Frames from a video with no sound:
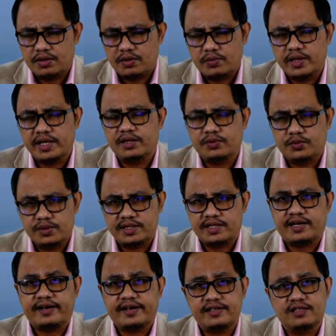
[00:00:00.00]
when we
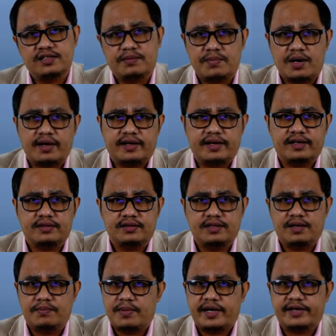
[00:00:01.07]
trade it in the market,
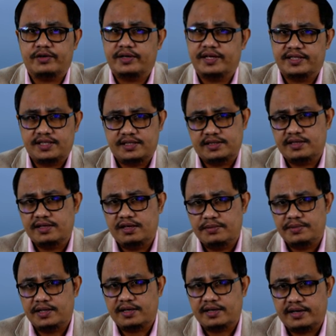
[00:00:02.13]
they might not necessarily
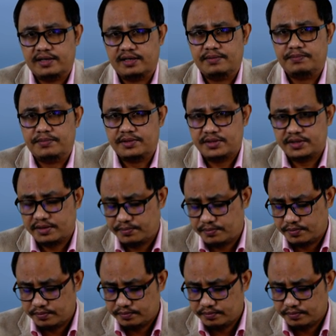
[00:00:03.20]
be correctly perceived